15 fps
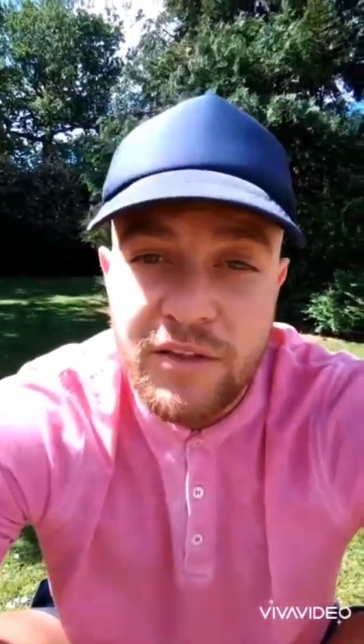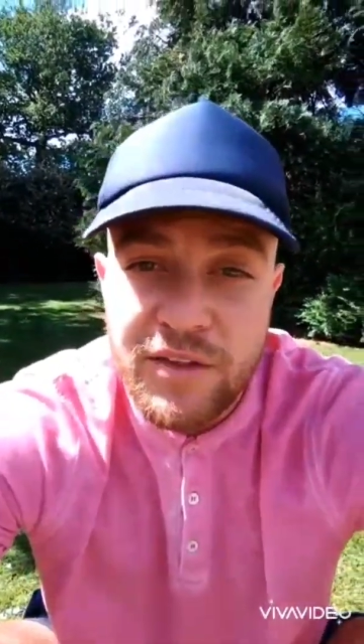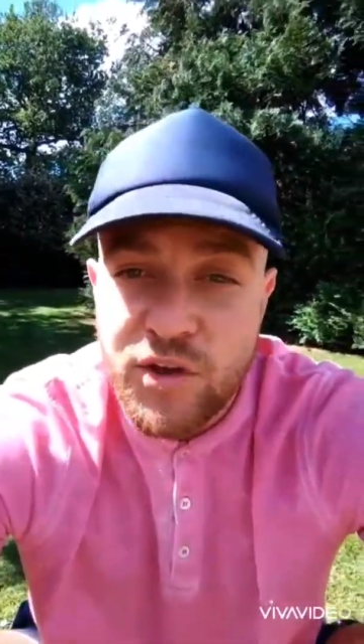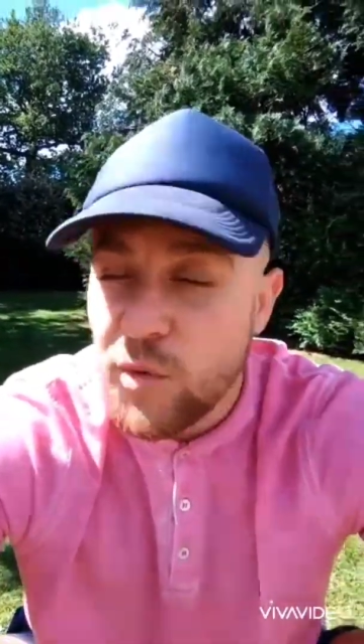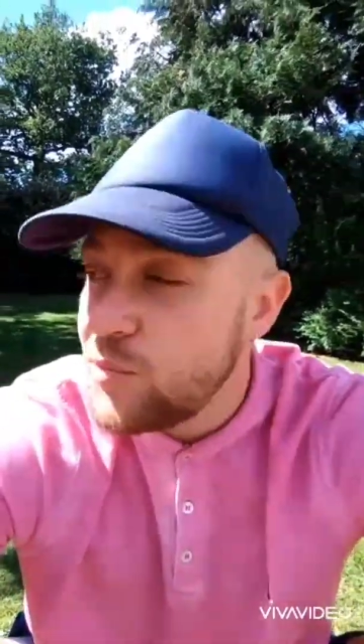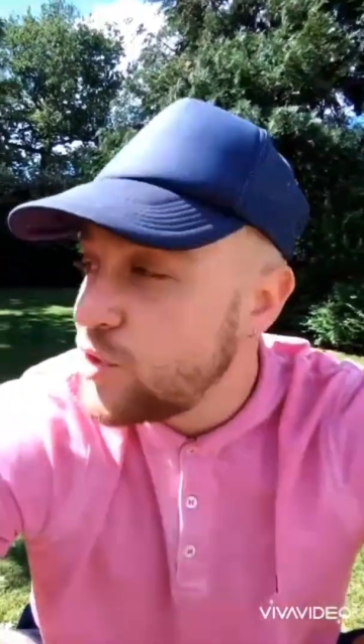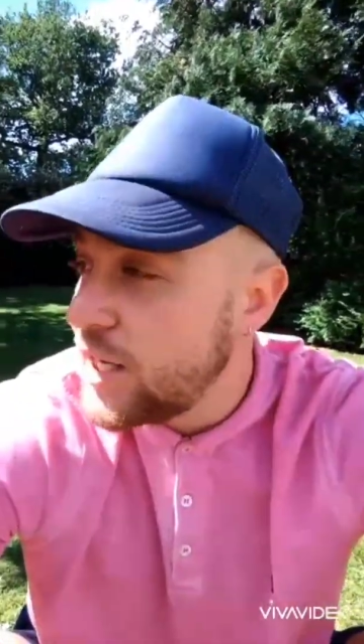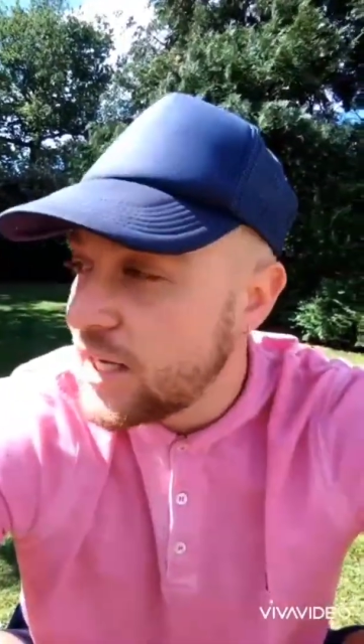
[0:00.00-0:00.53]
the
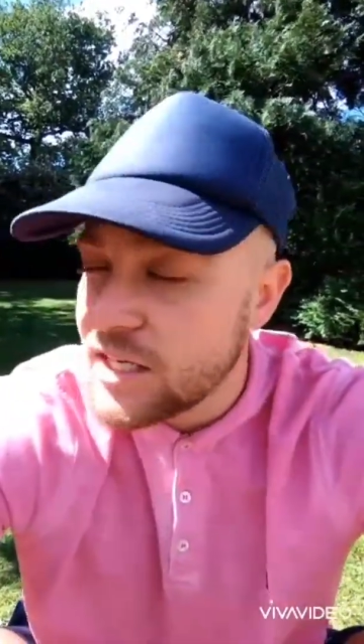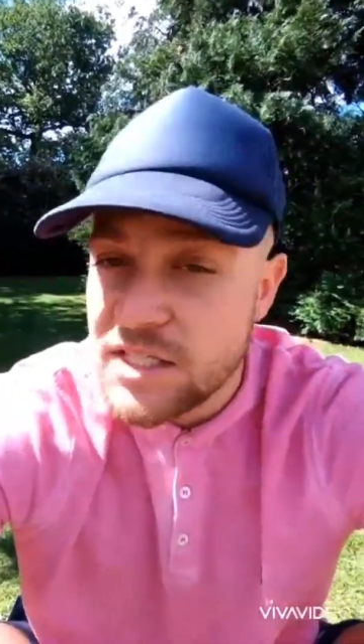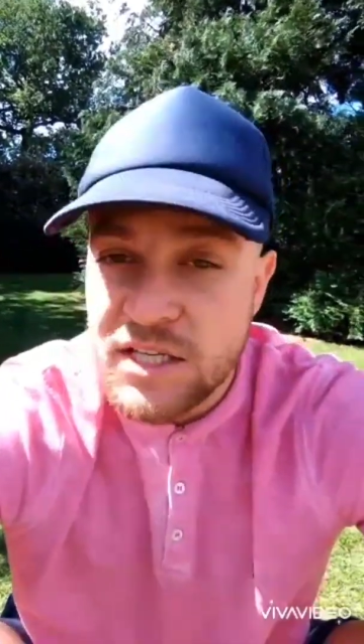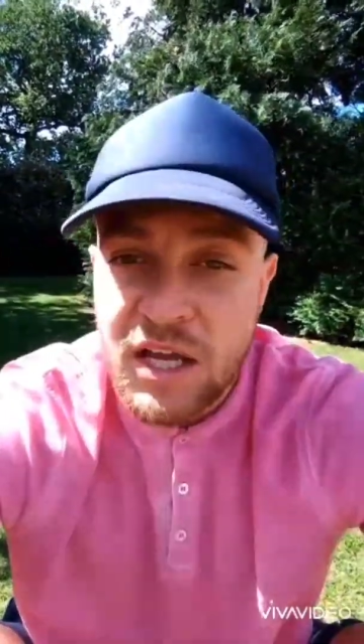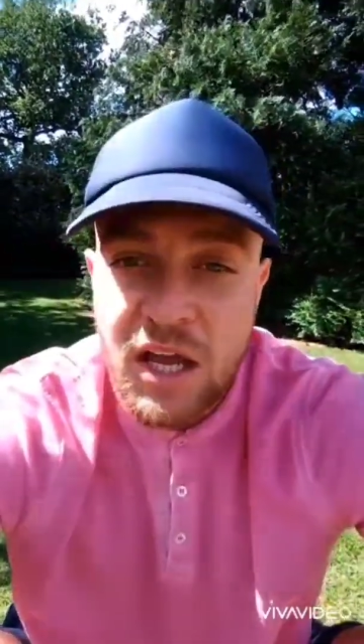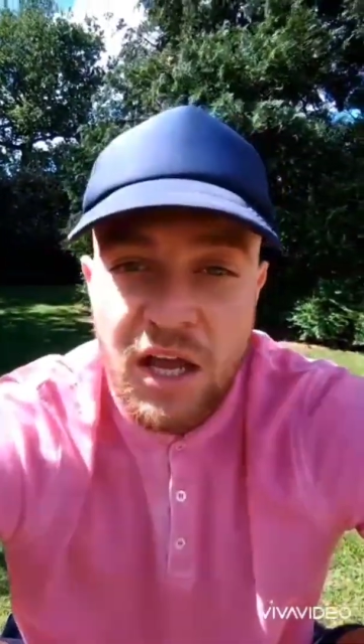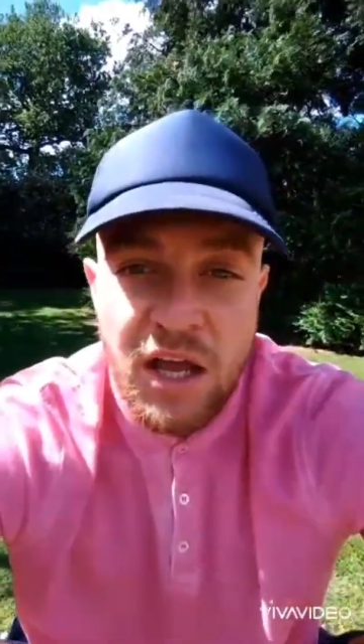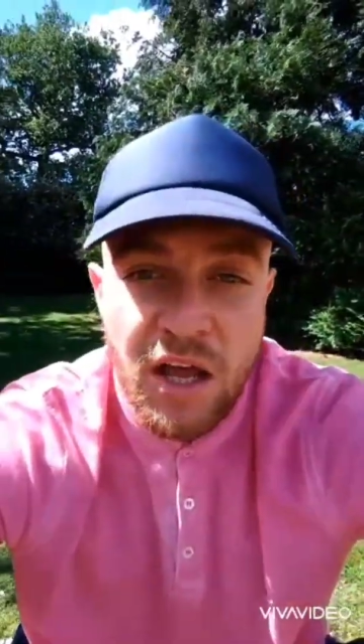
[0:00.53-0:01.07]
objects
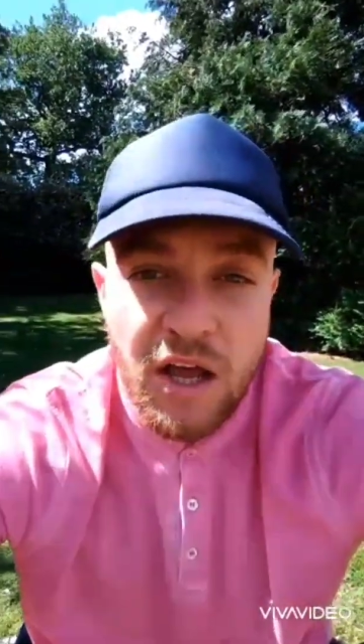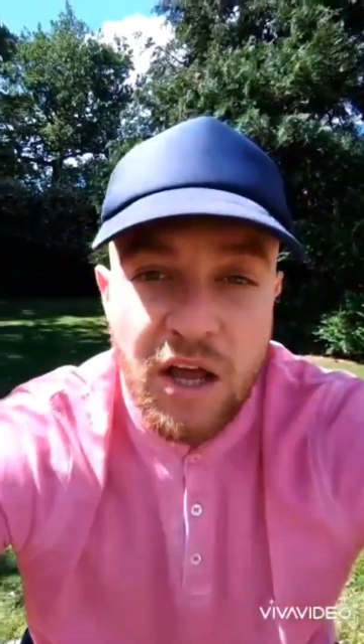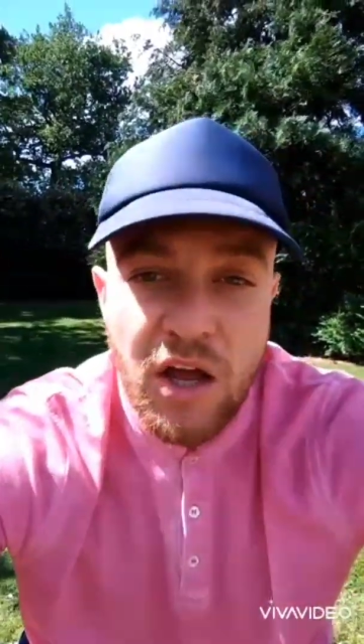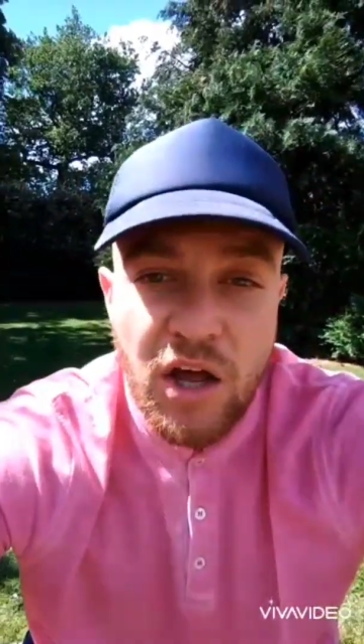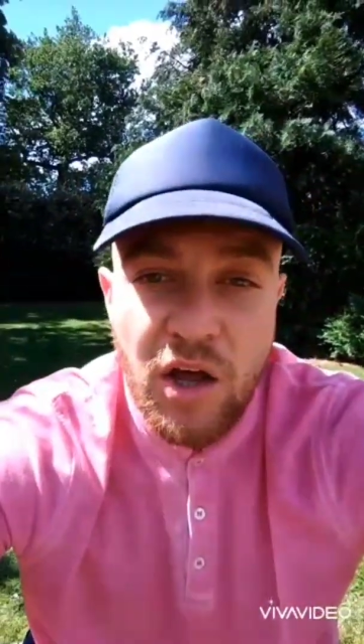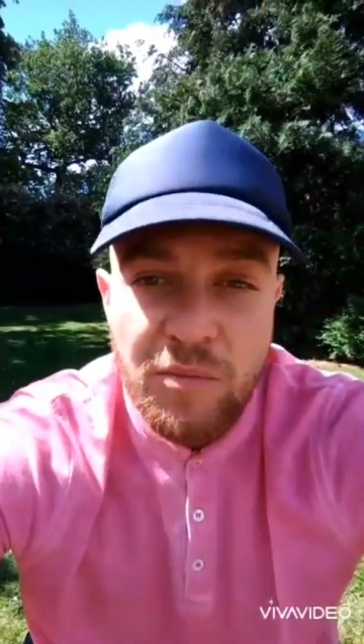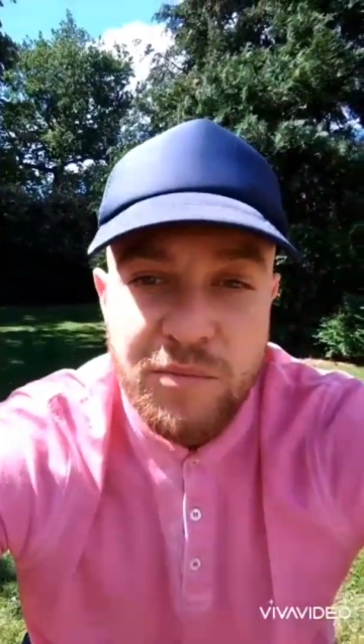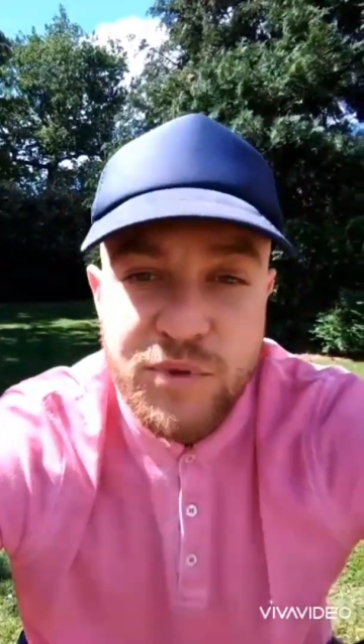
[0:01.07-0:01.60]

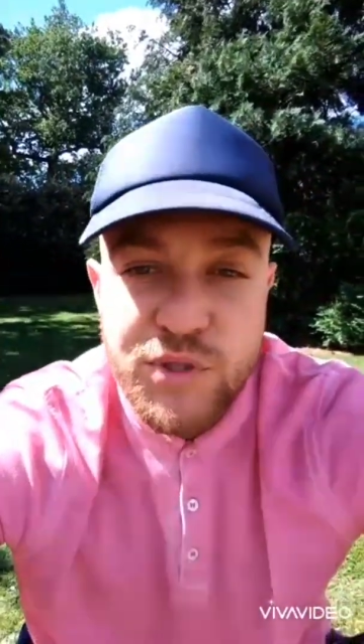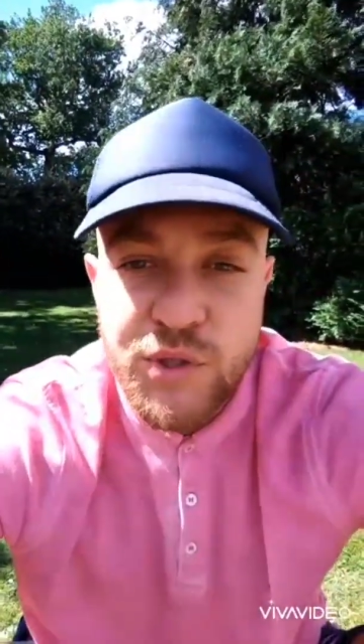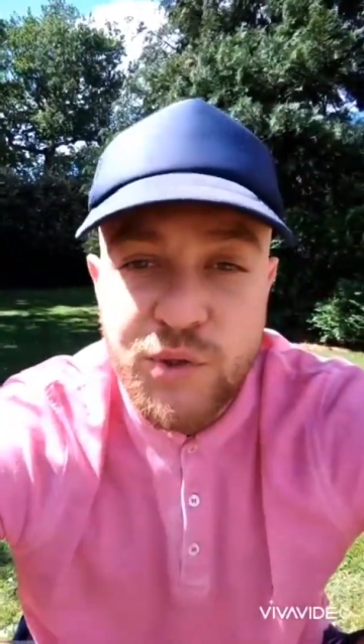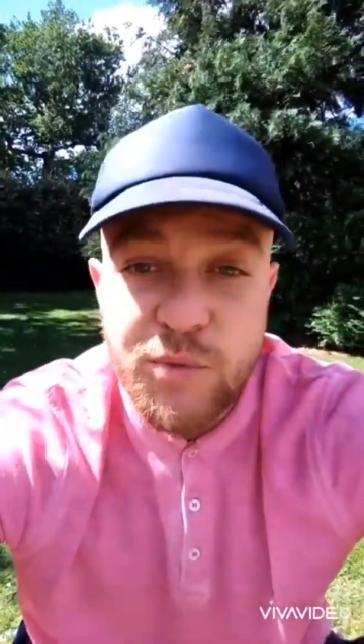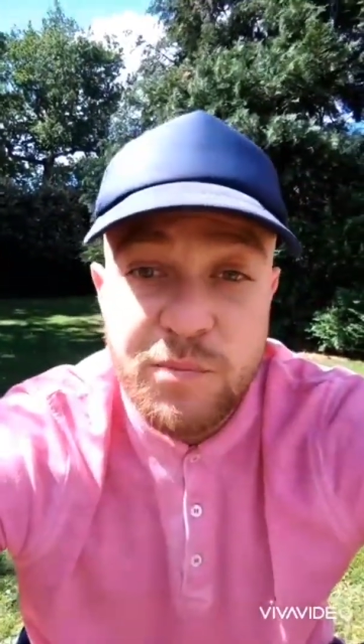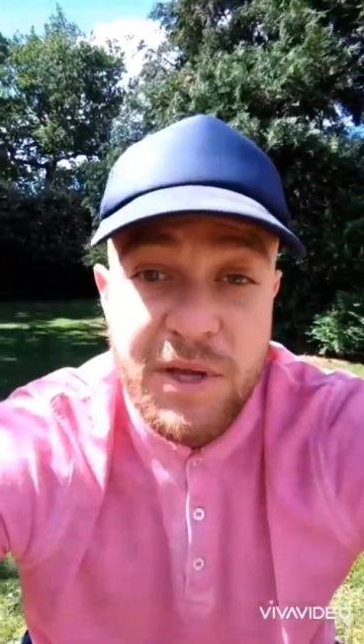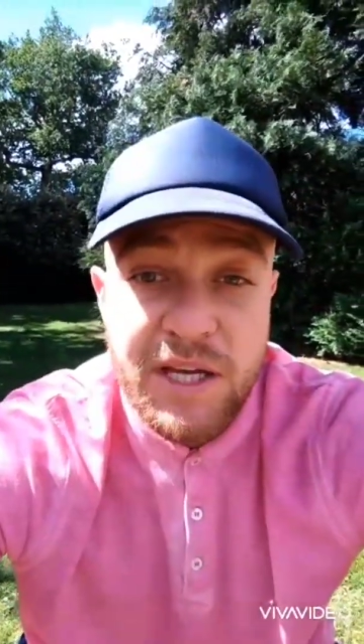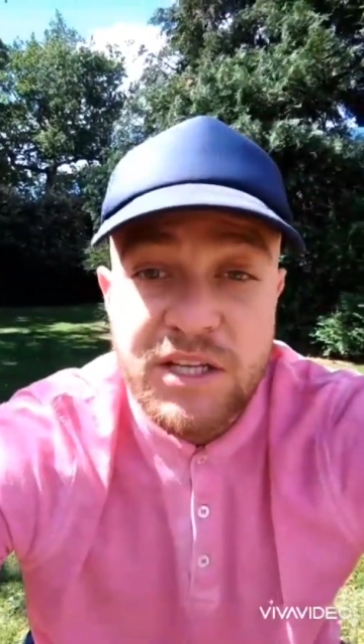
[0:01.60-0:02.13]

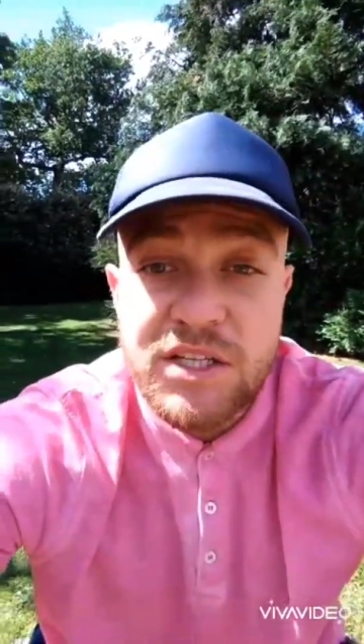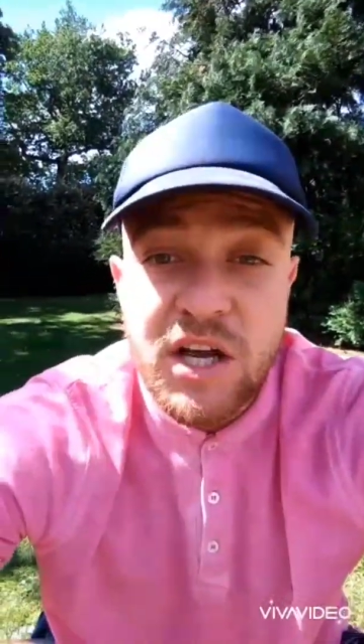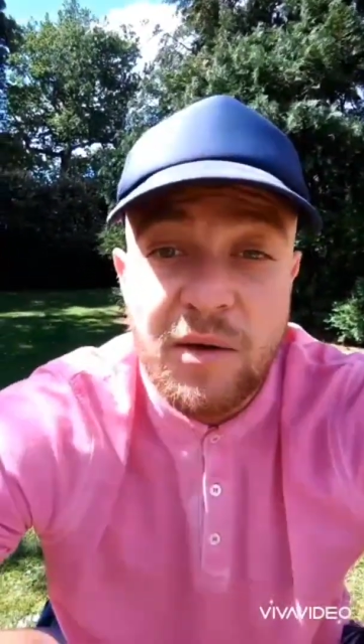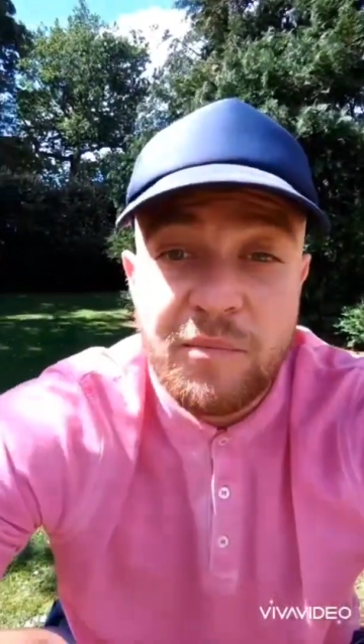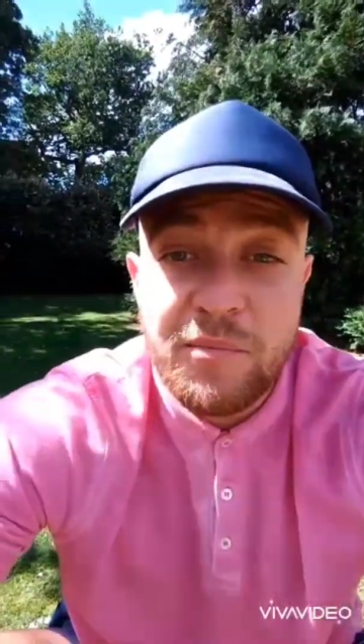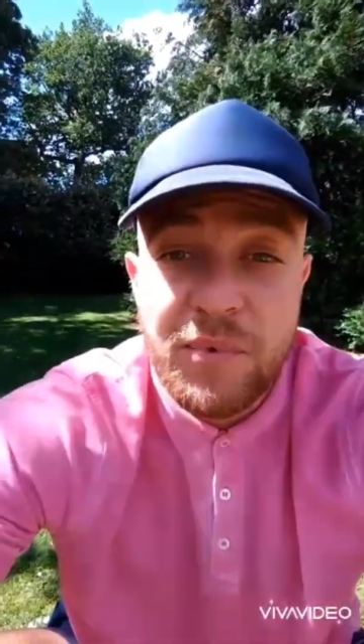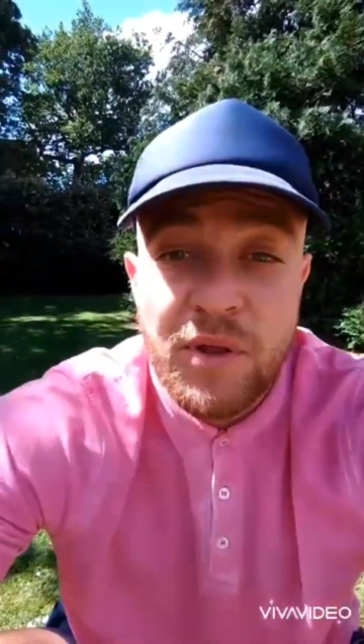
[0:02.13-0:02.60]
to mix up